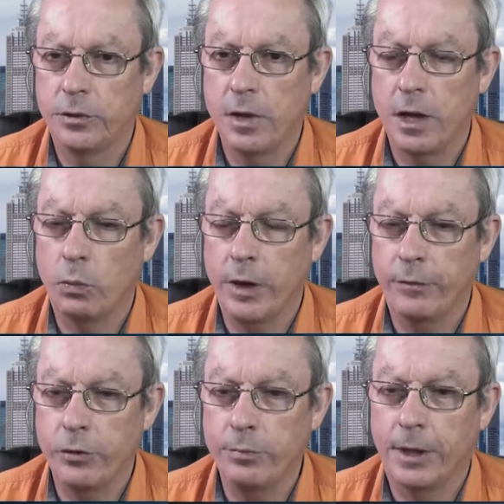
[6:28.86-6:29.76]
if
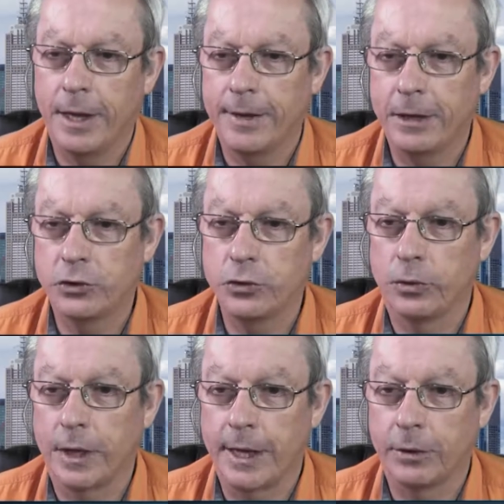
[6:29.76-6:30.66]
you play that too
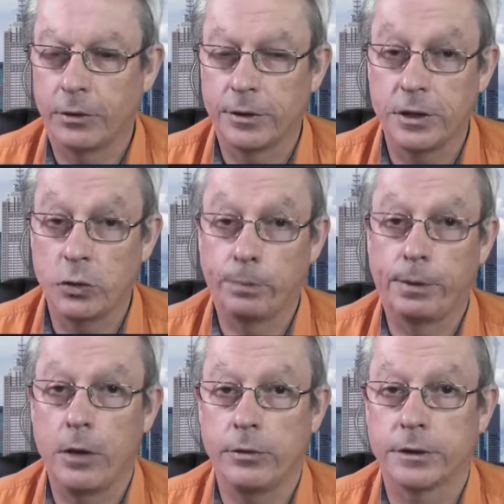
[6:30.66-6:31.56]
loud on, you'll
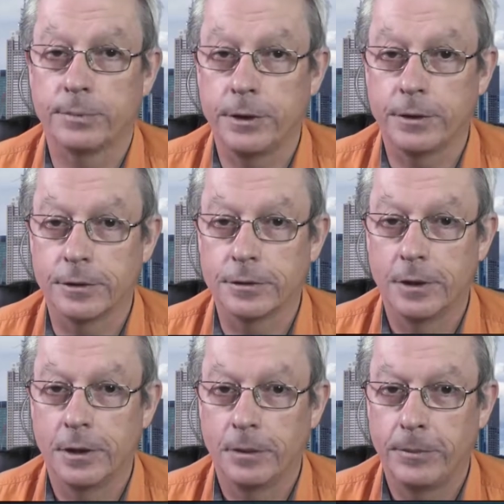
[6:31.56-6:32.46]
blow the speakers
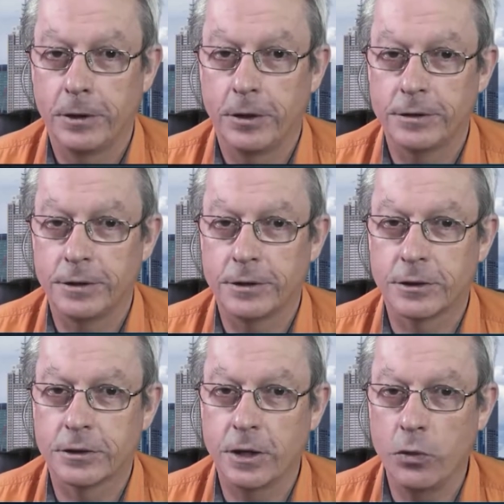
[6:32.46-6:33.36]
because it's
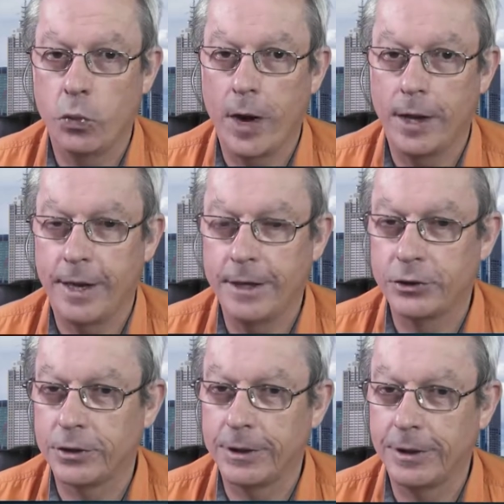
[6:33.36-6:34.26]
so well
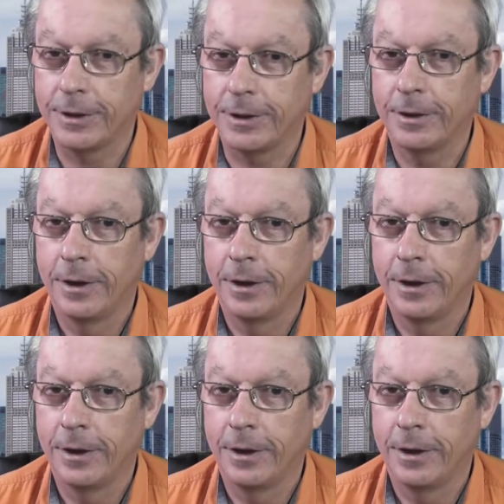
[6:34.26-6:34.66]
engineered,